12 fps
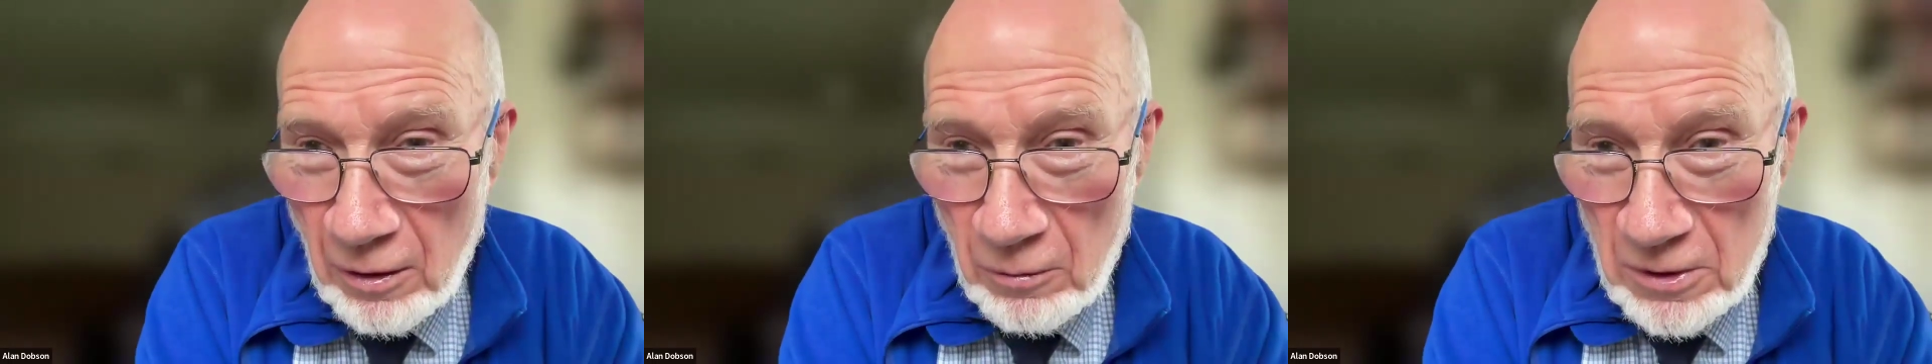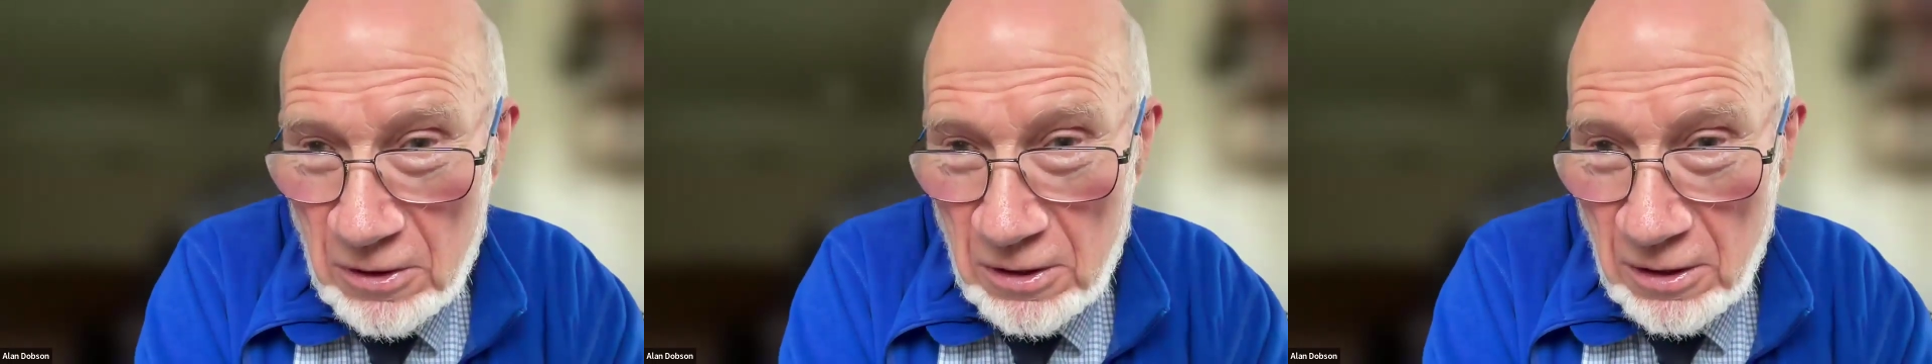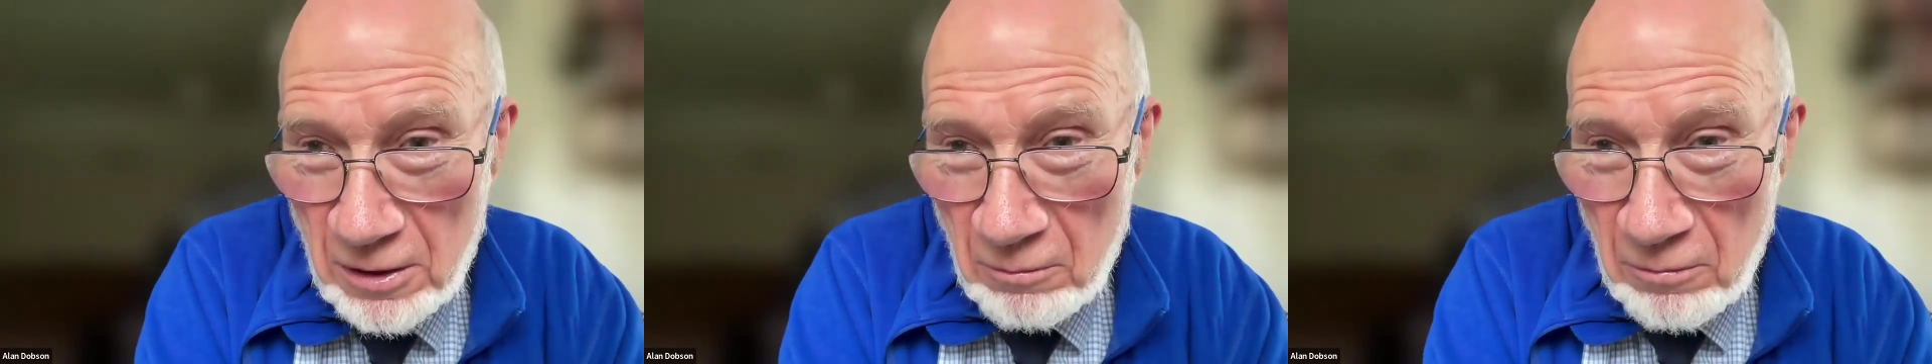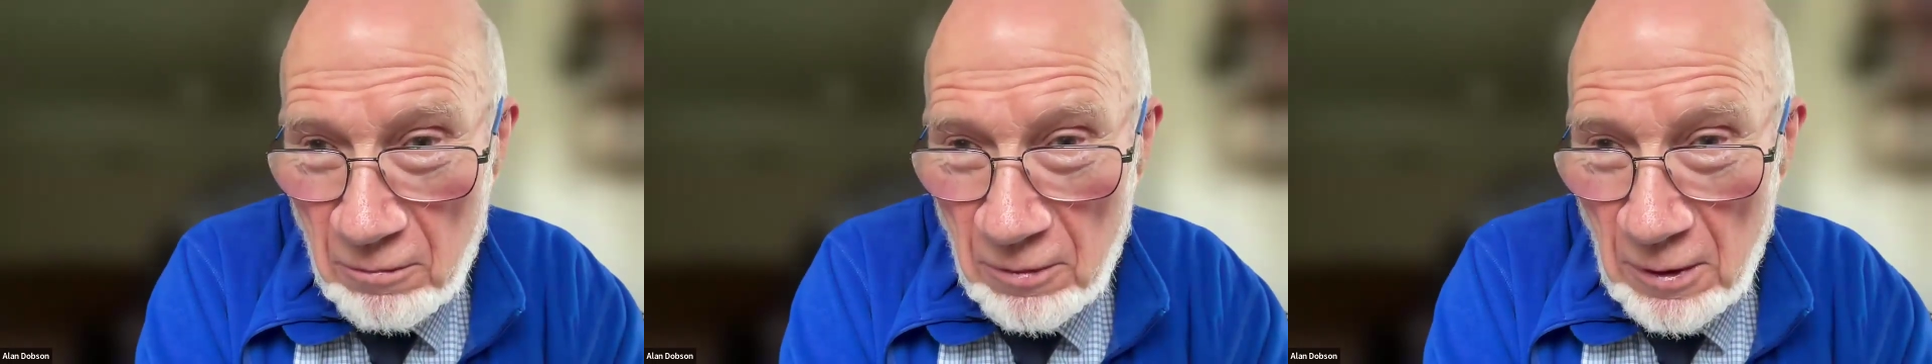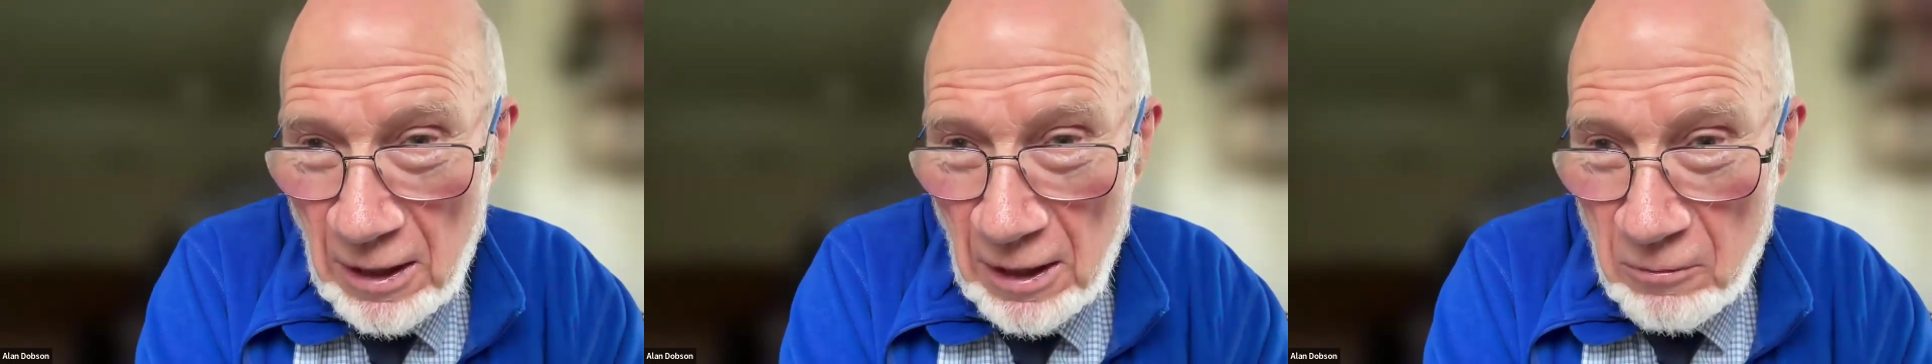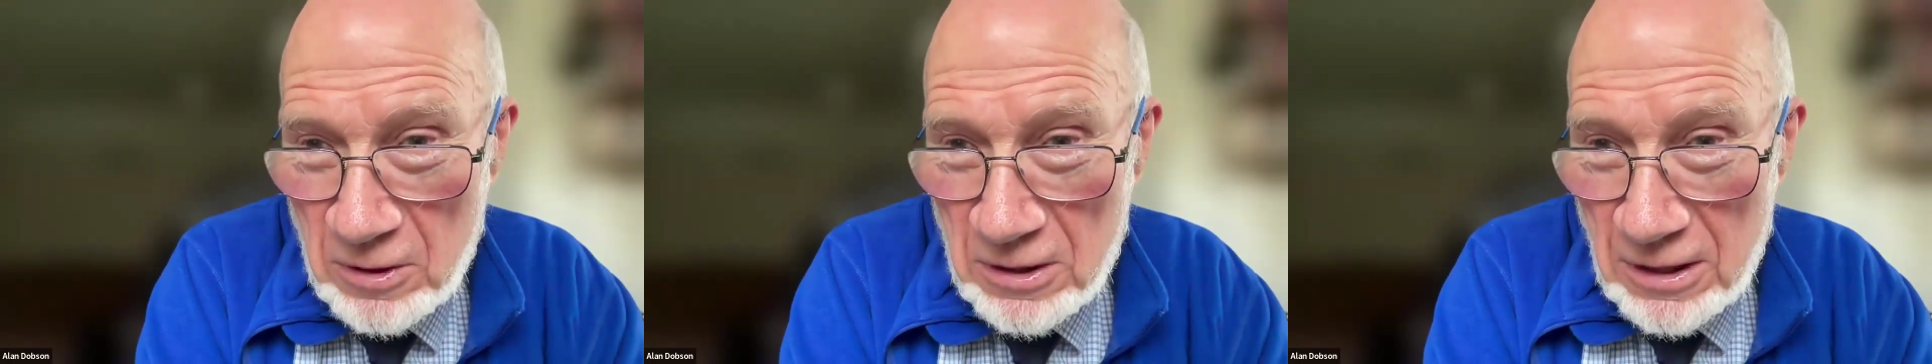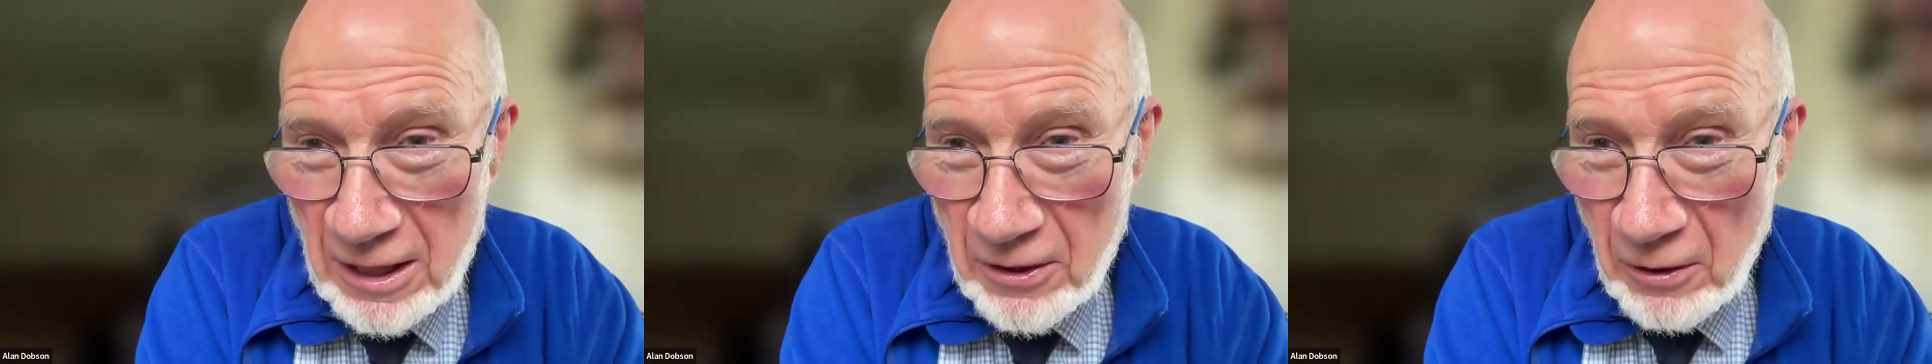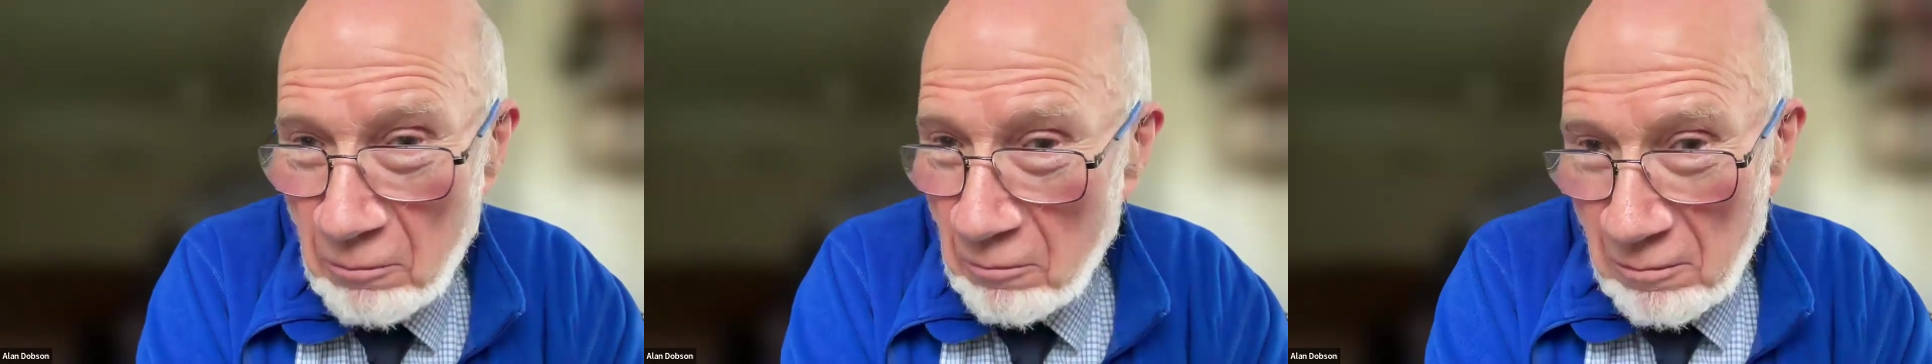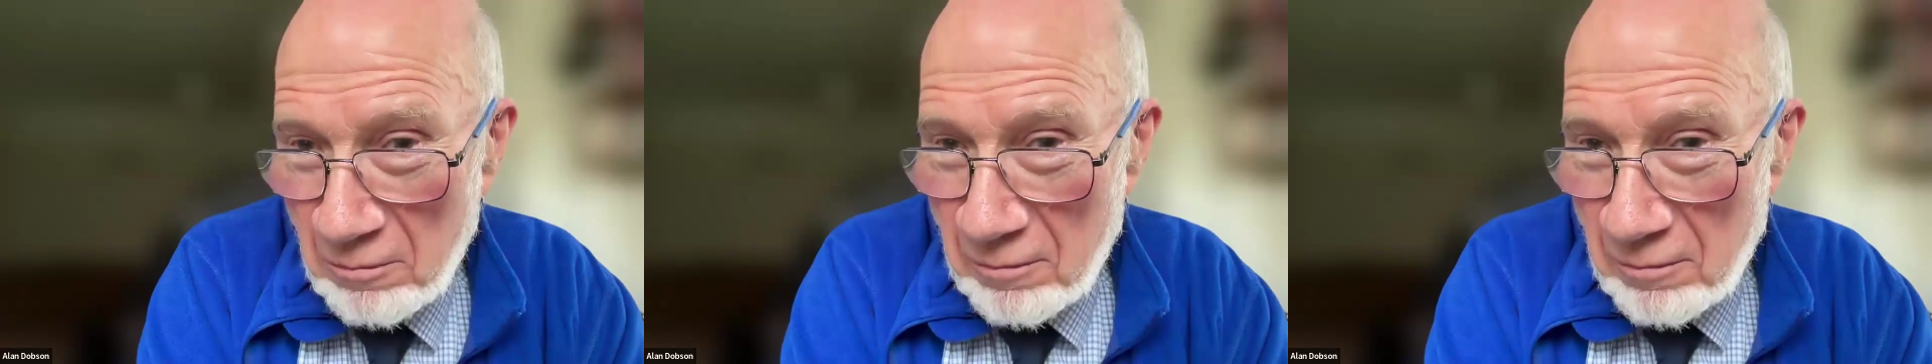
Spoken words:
was that the language ladder